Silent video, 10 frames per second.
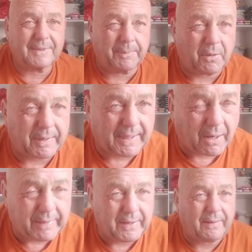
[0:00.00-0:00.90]
I'm not going to
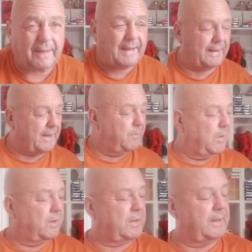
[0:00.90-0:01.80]
go into how they
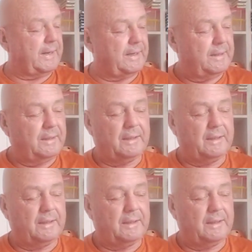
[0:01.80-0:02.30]
work and that,